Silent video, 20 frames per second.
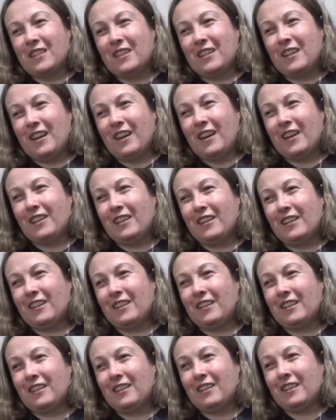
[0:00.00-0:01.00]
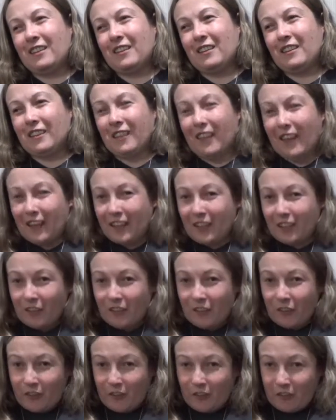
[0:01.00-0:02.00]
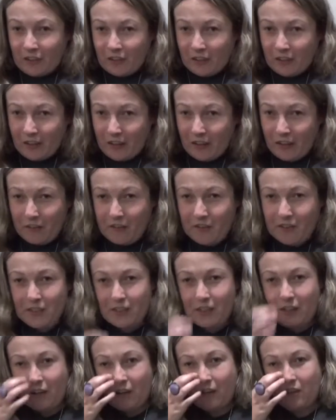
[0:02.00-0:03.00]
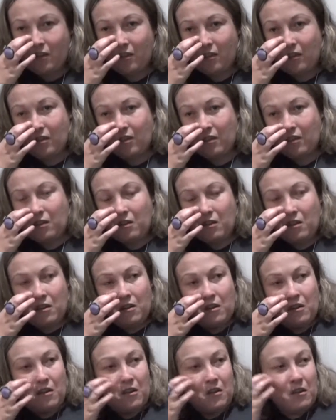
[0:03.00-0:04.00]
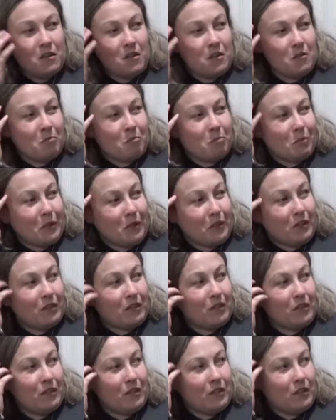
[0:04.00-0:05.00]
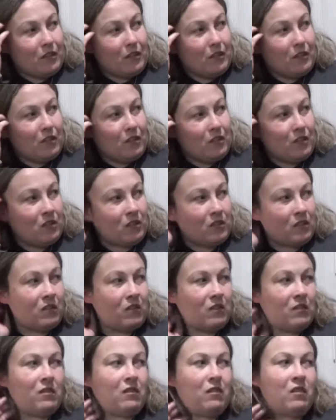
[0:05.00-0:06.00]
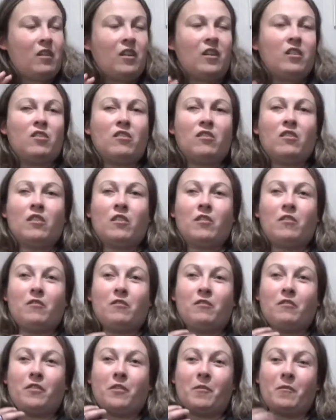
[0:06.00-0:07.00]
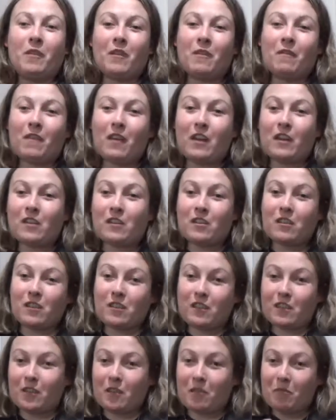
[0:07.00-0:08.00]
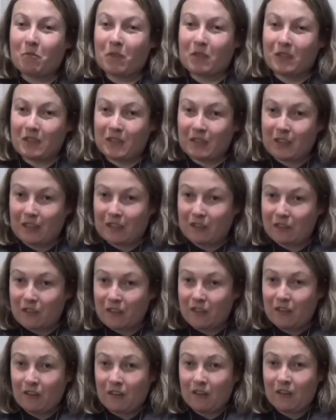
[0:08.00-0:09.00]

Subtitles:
I like the look of her house, yes, but I don't know, for me mansions are a bit scary.